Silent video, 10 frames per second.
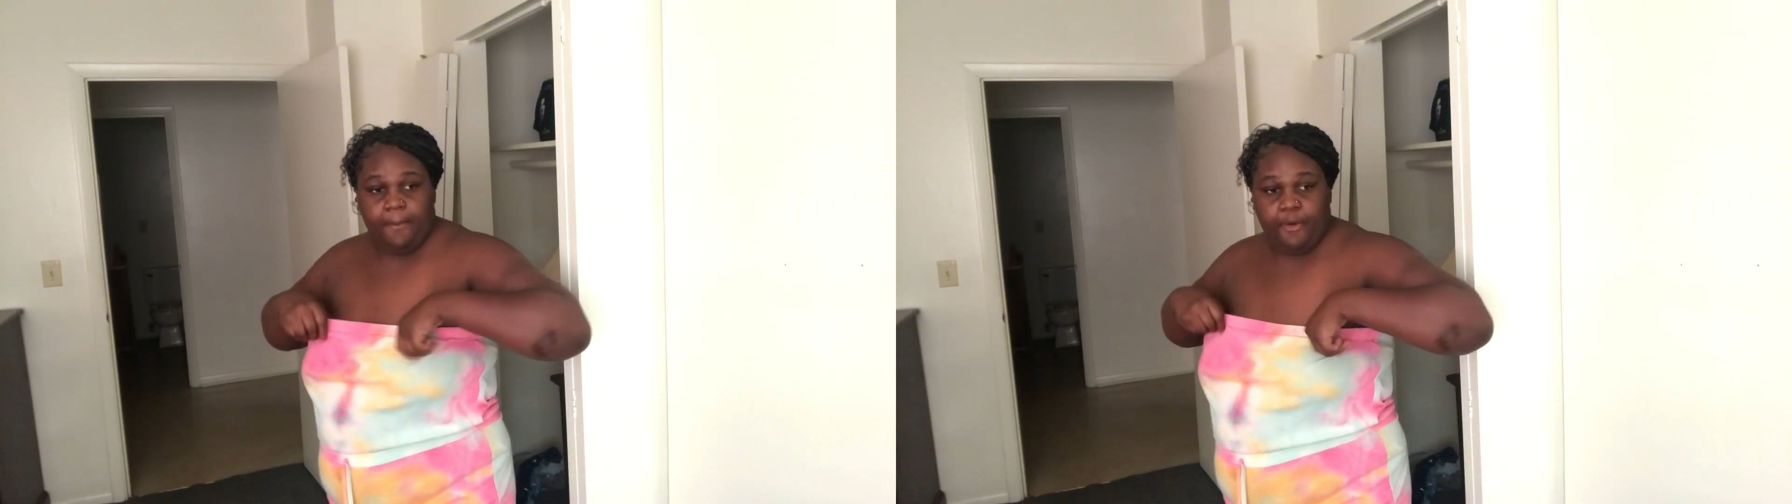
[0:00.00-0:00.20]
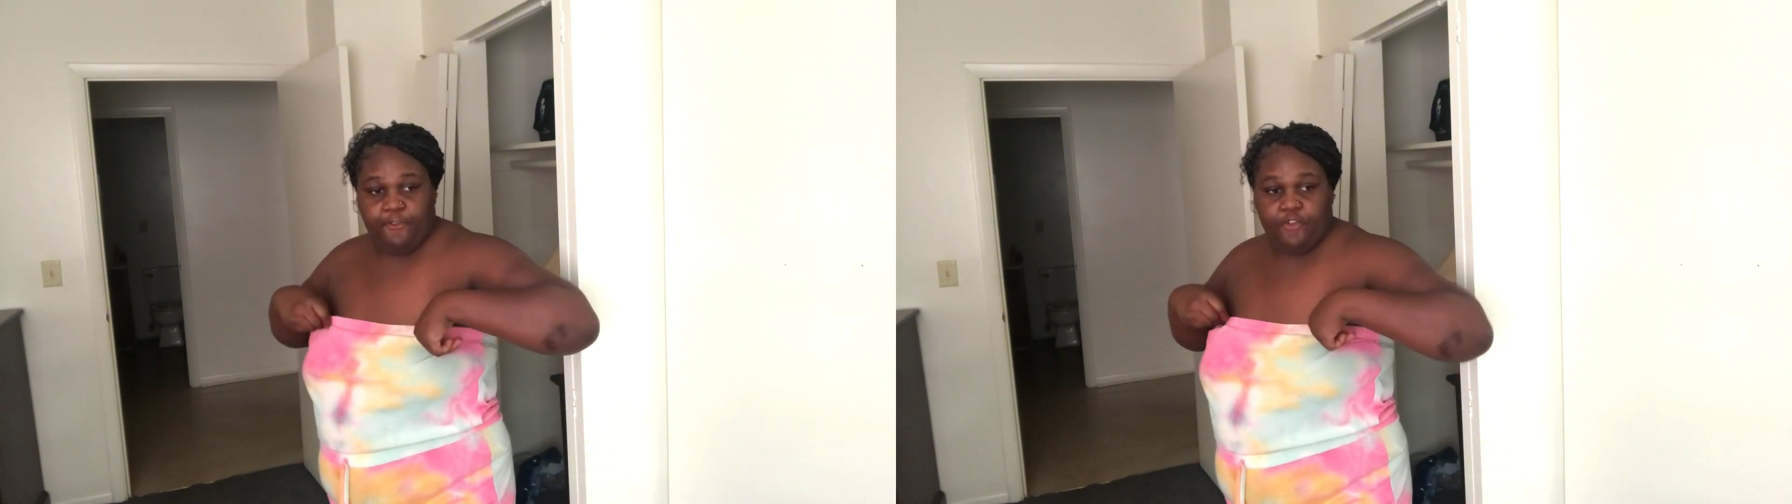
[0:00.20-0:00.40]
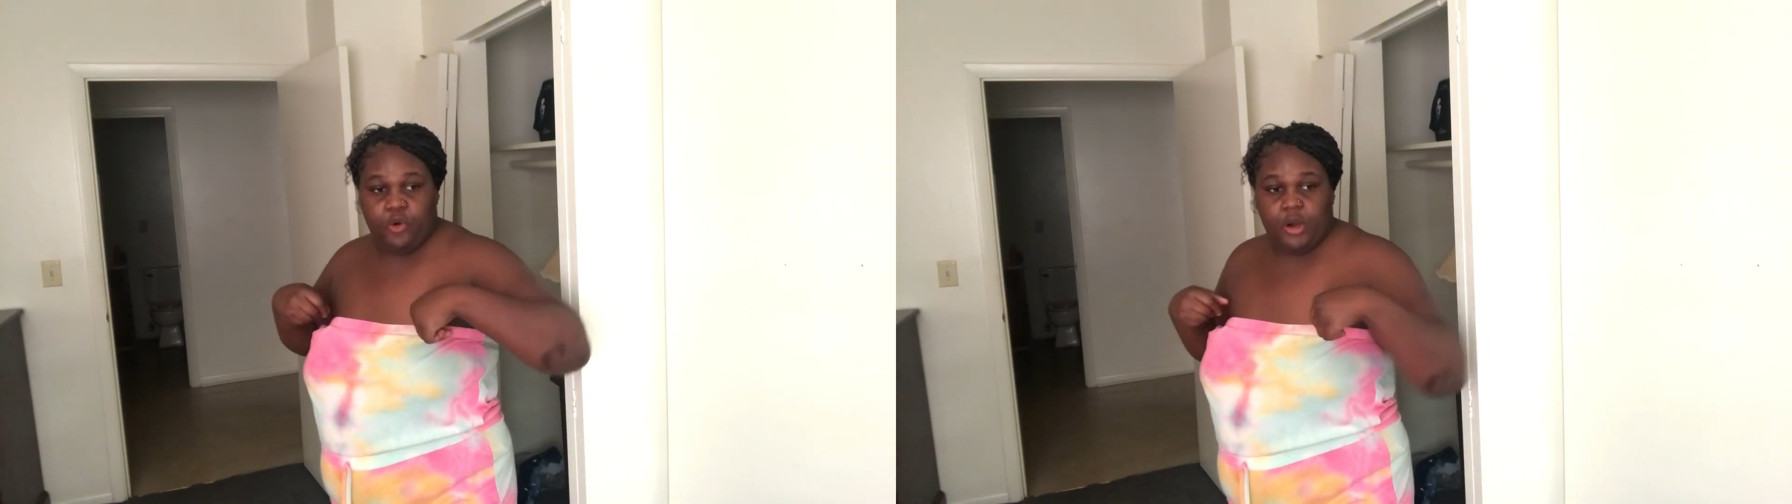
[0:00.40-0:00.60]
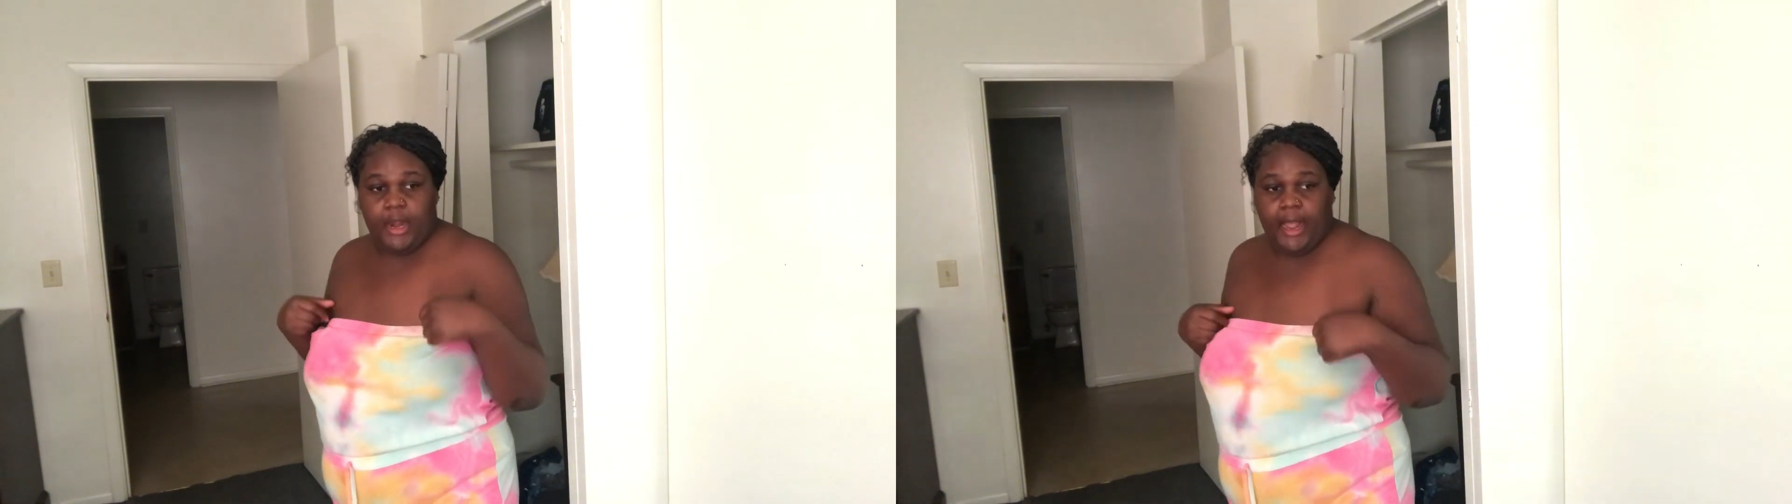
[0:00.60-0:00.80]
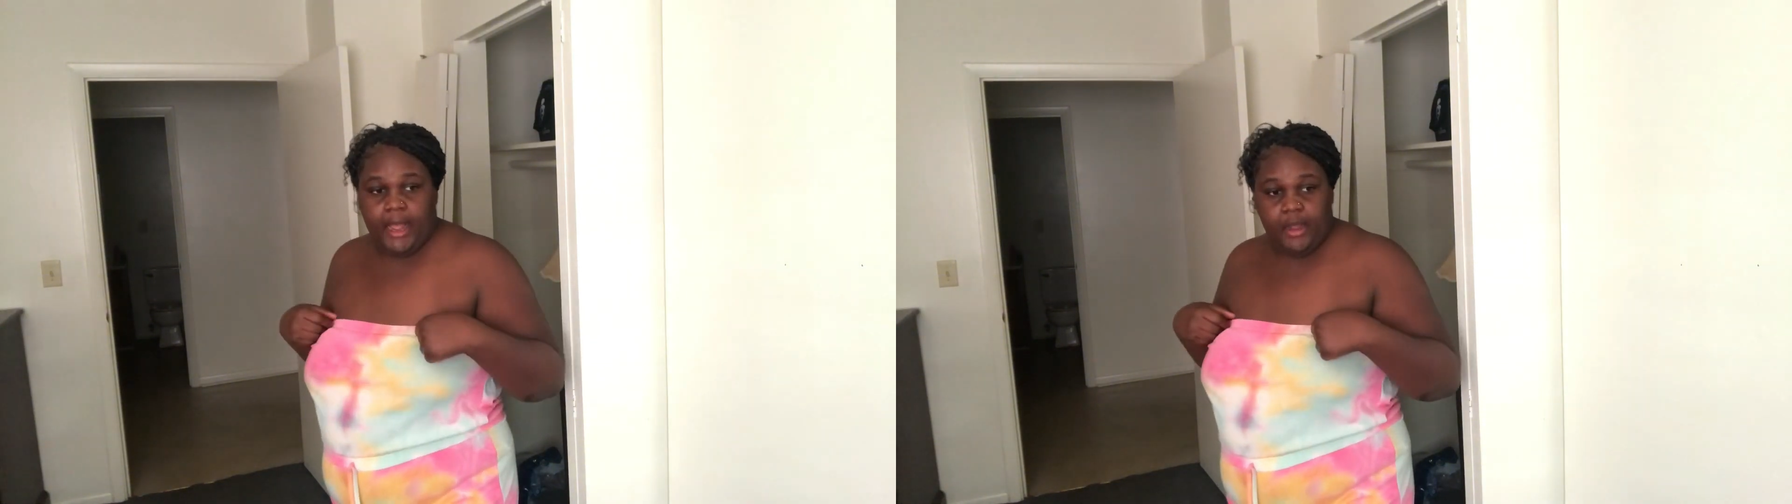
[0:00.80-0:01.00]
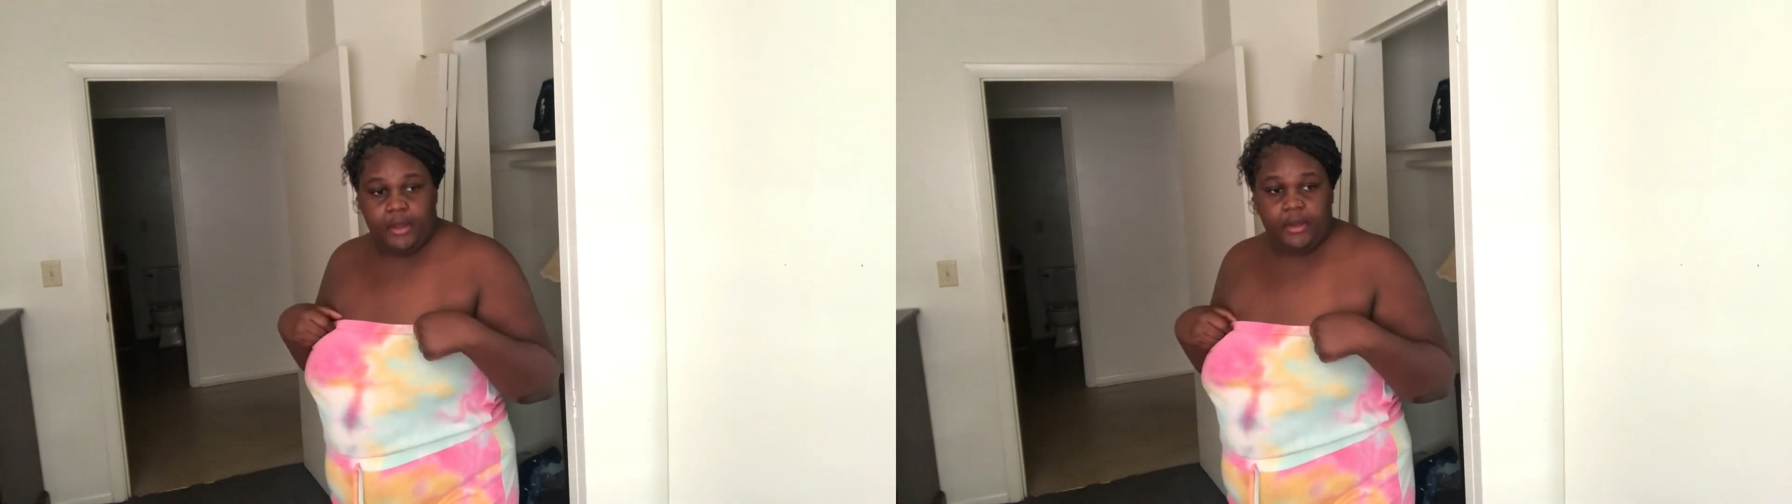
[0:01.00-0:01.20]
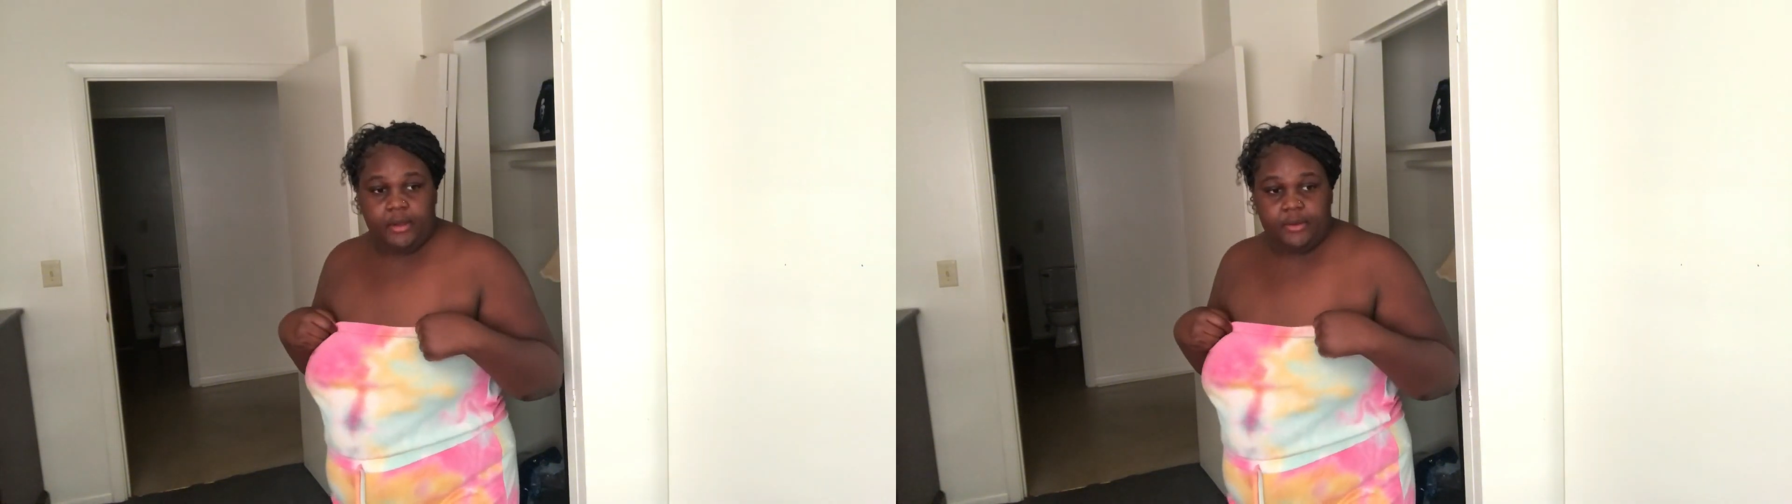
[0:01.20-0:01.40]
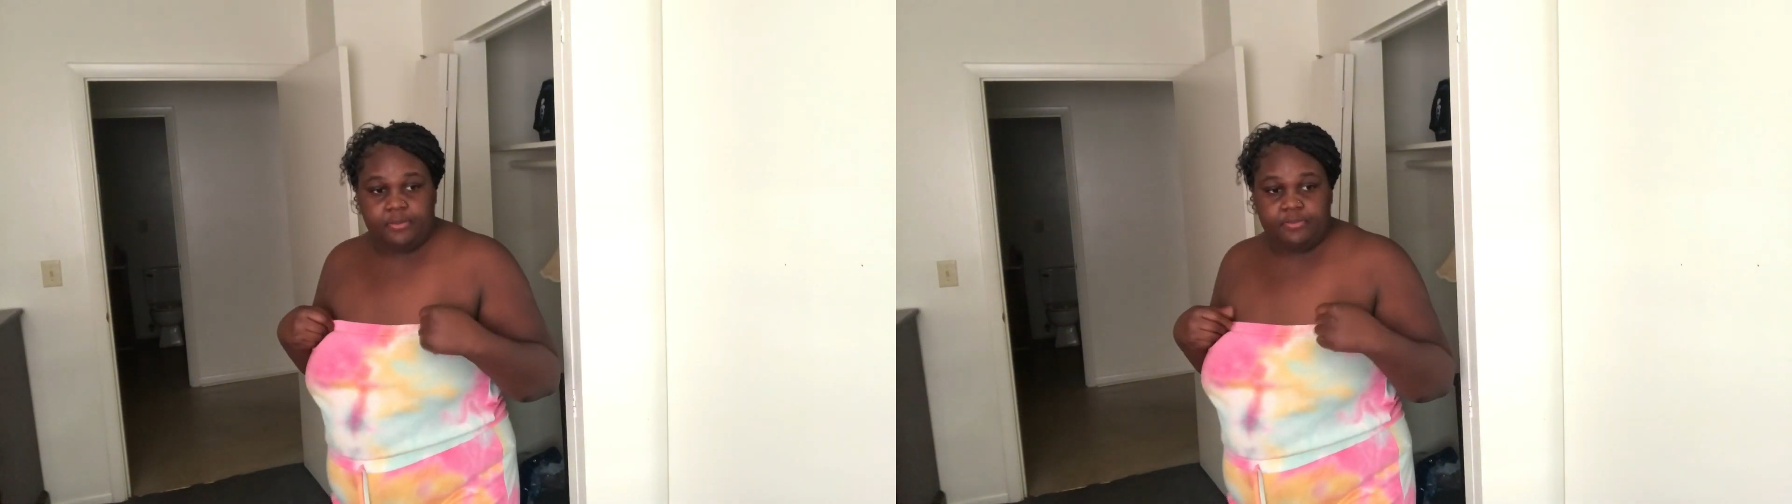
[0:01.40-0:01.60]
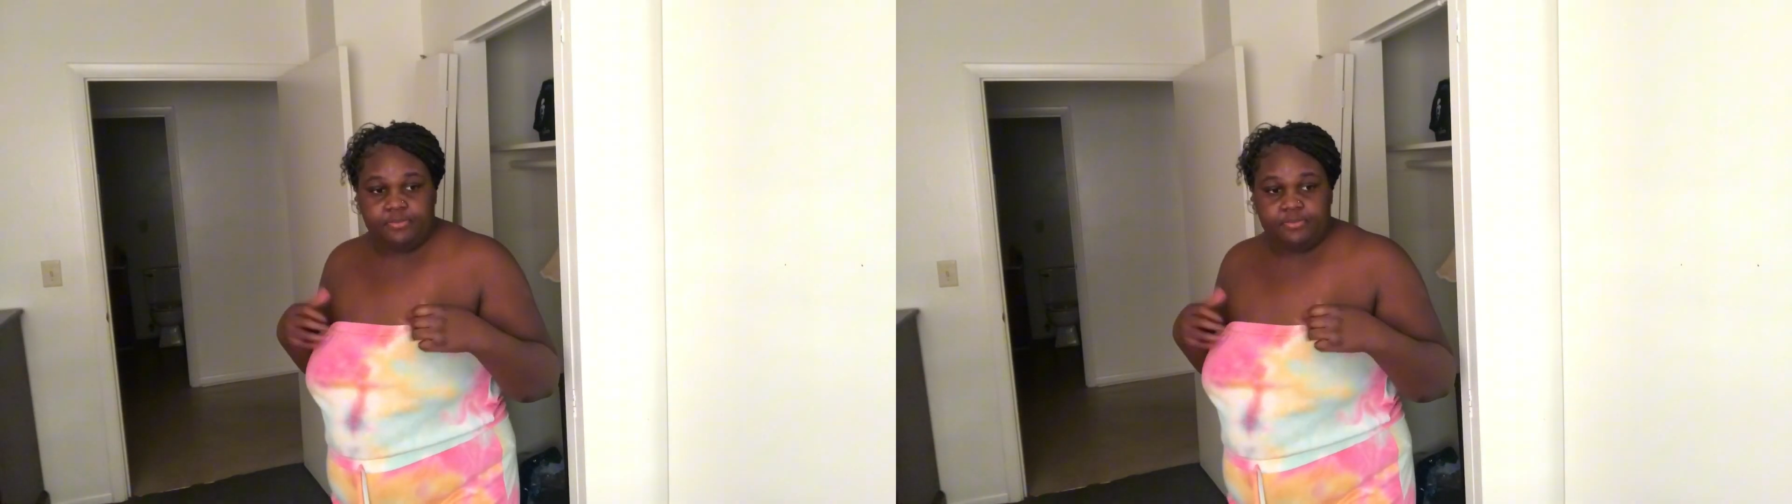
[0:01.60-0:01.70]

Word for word: before I um